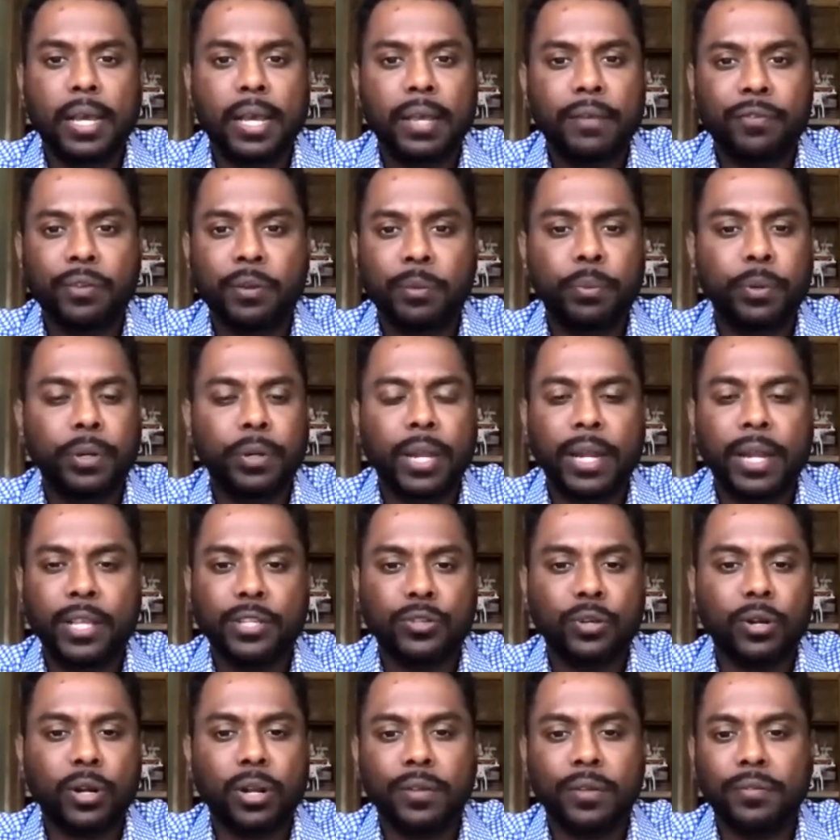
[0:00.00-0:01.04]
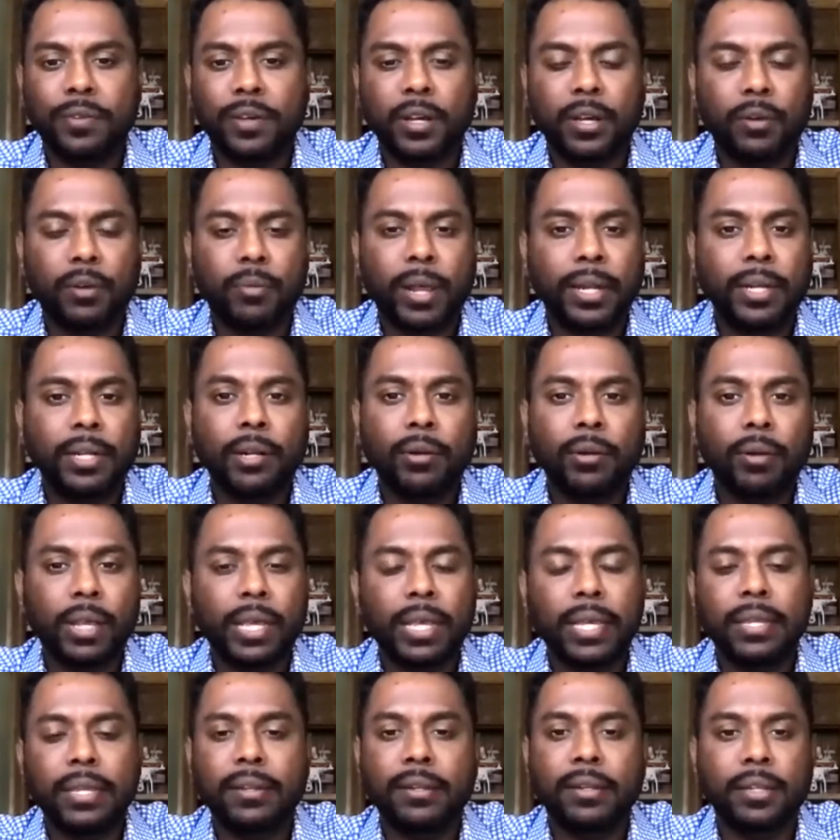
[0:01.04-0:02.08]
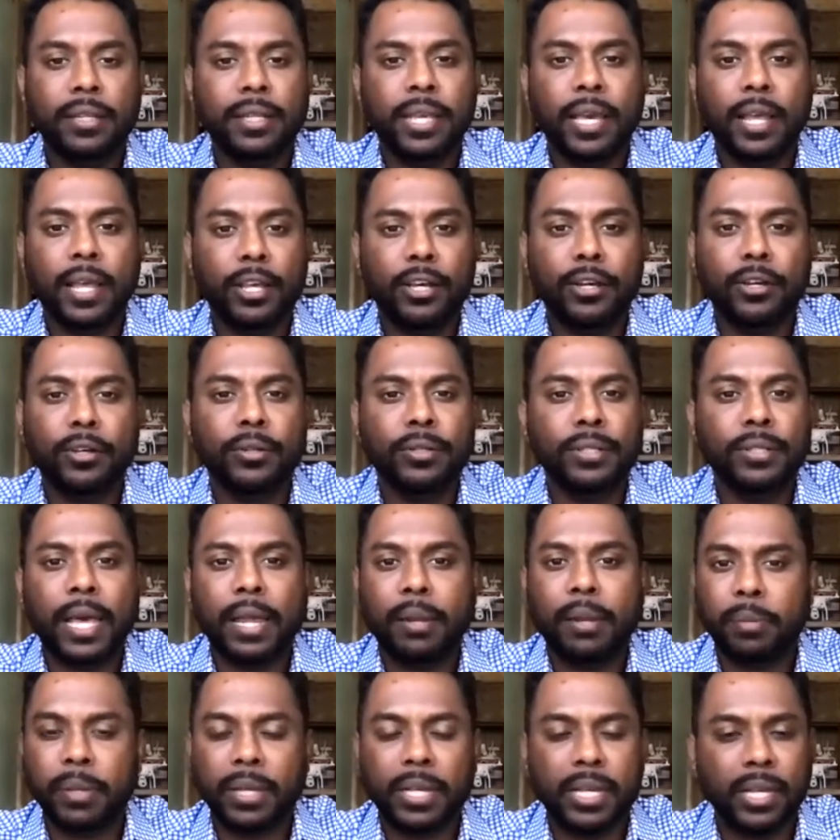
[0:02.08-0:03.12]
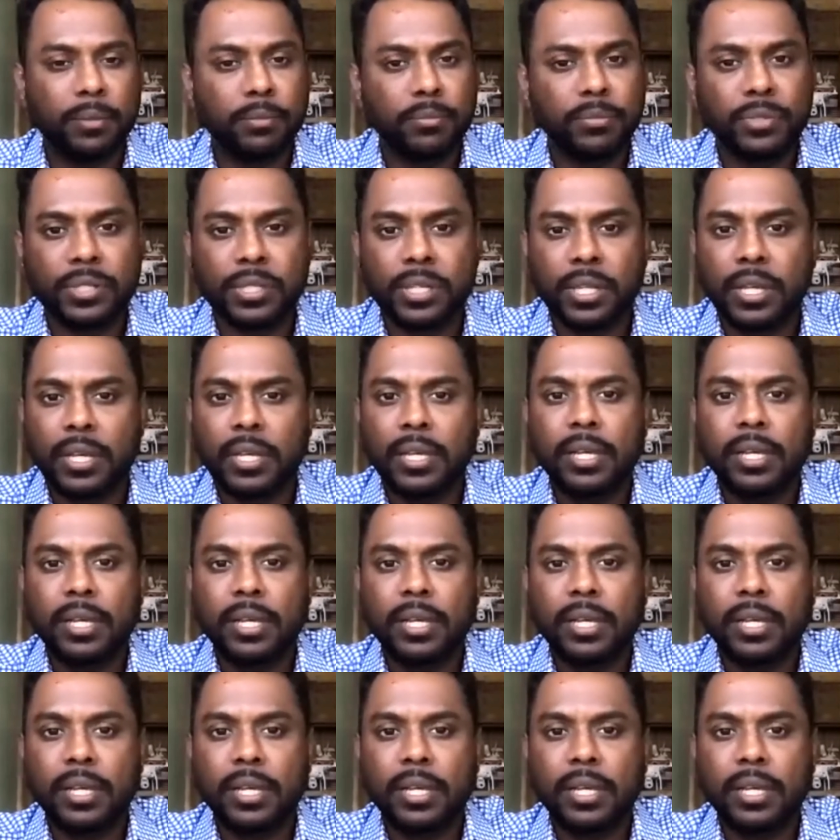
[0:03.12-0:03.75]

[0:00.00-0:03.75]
If you put any sort of a red, green, yellow, that becomes